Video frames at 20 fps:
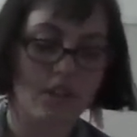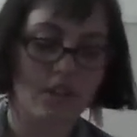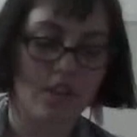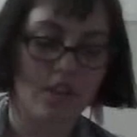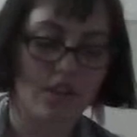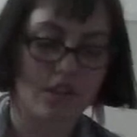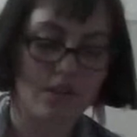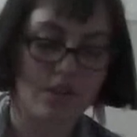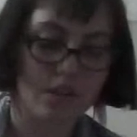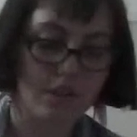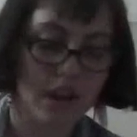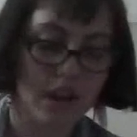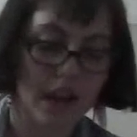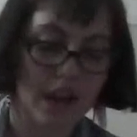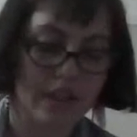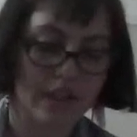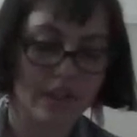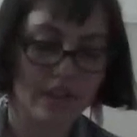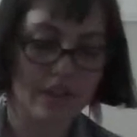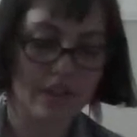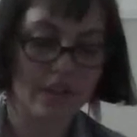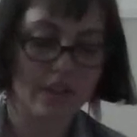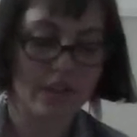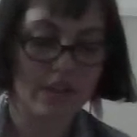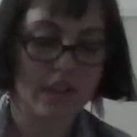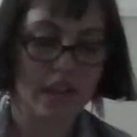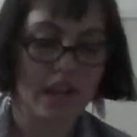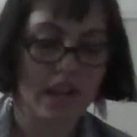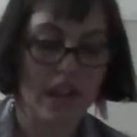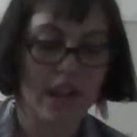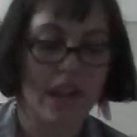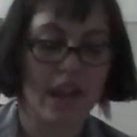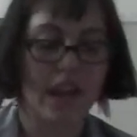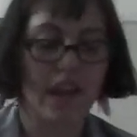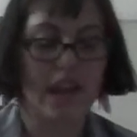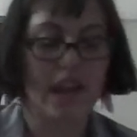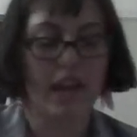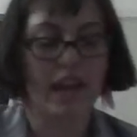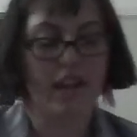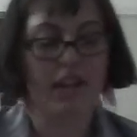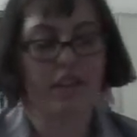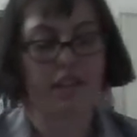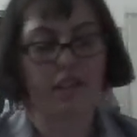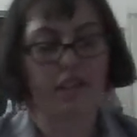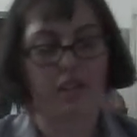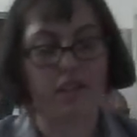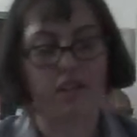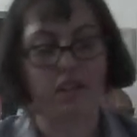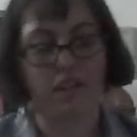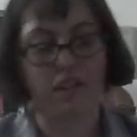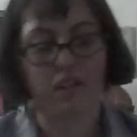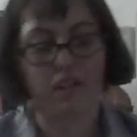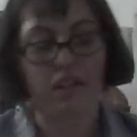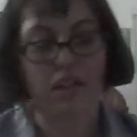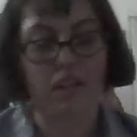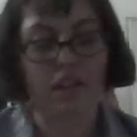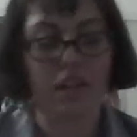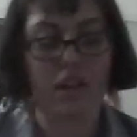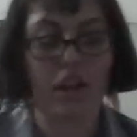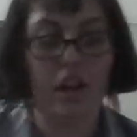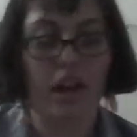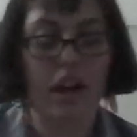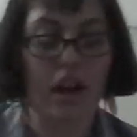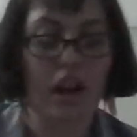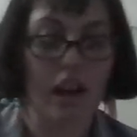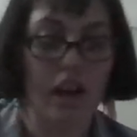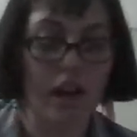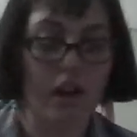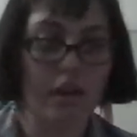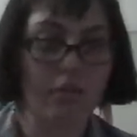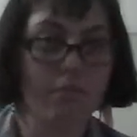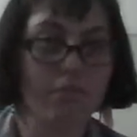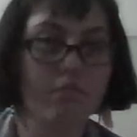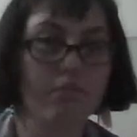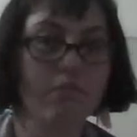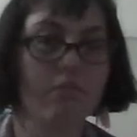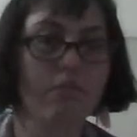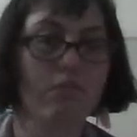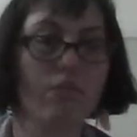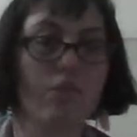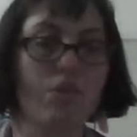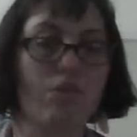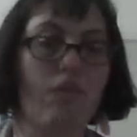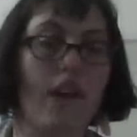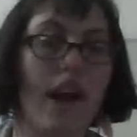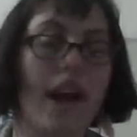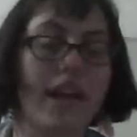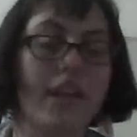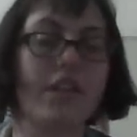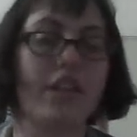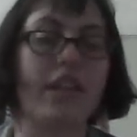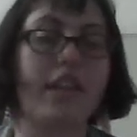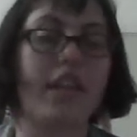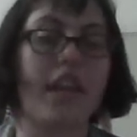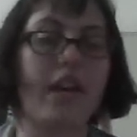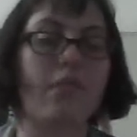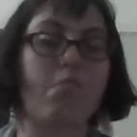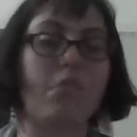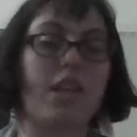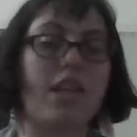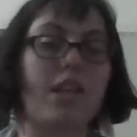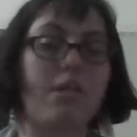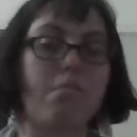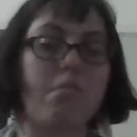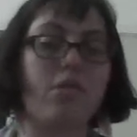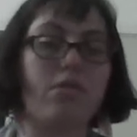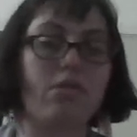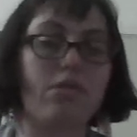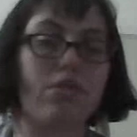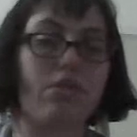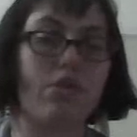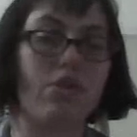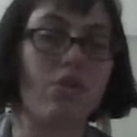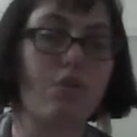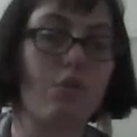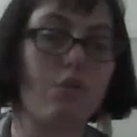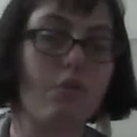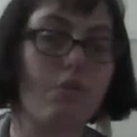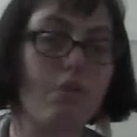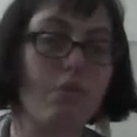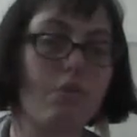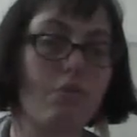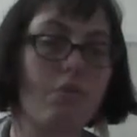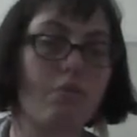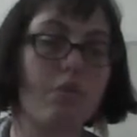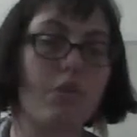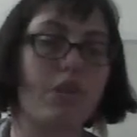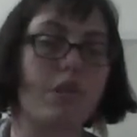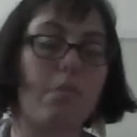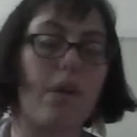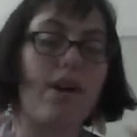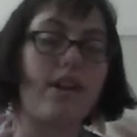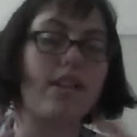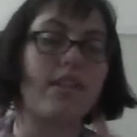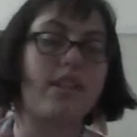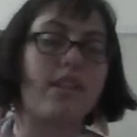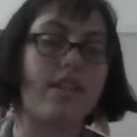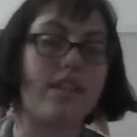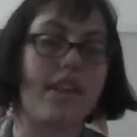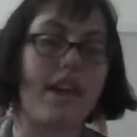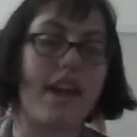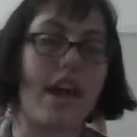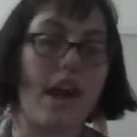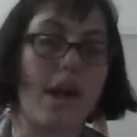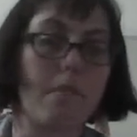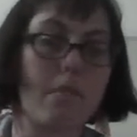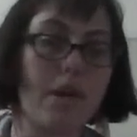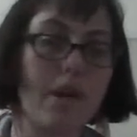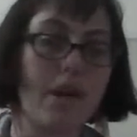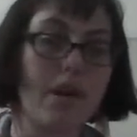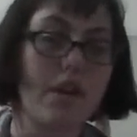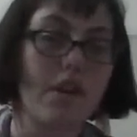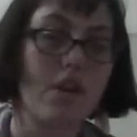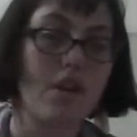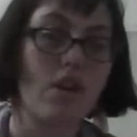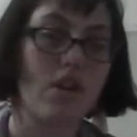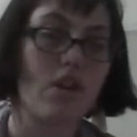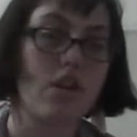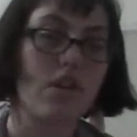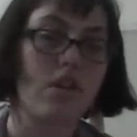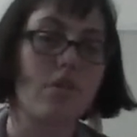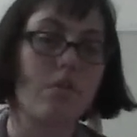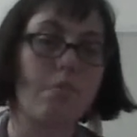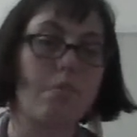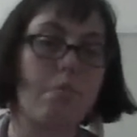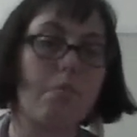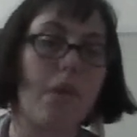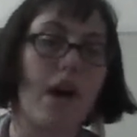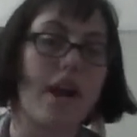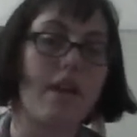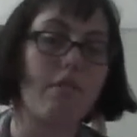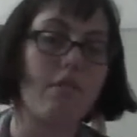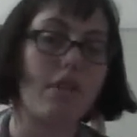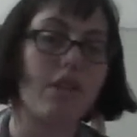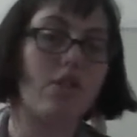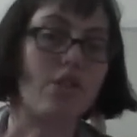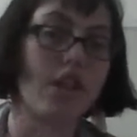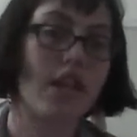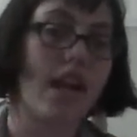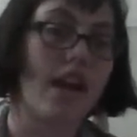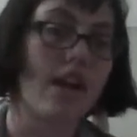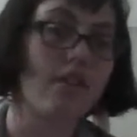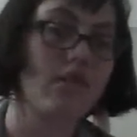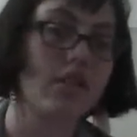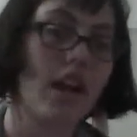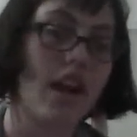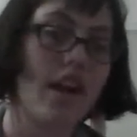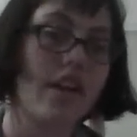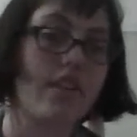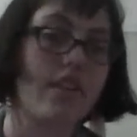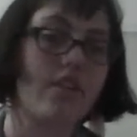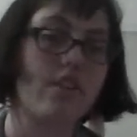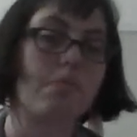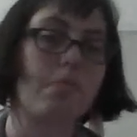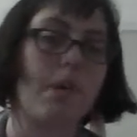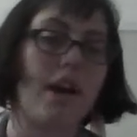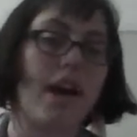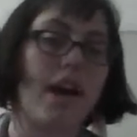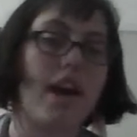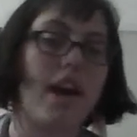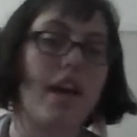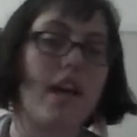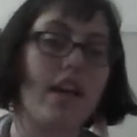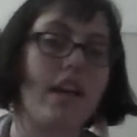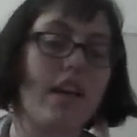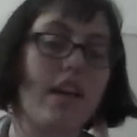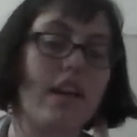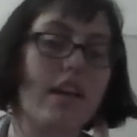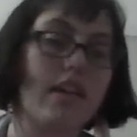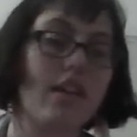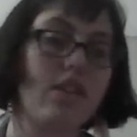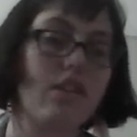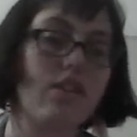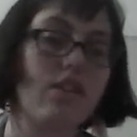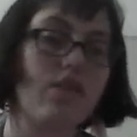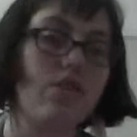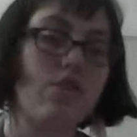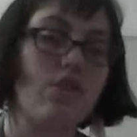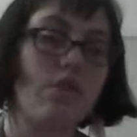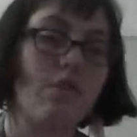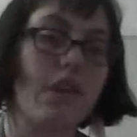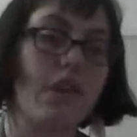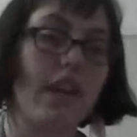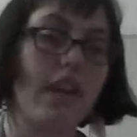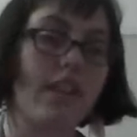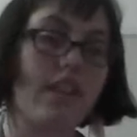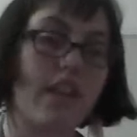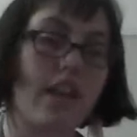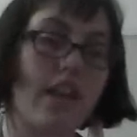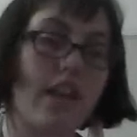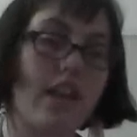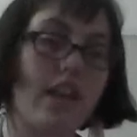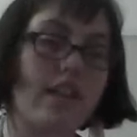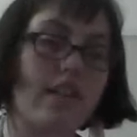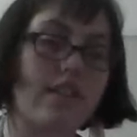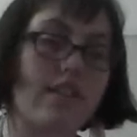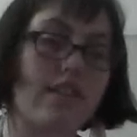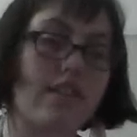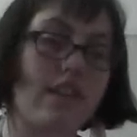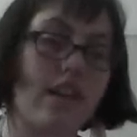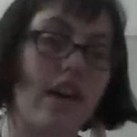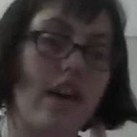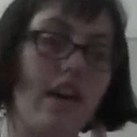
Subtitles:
look to others and try to get people to respond to them by reaching out to others, by doing things.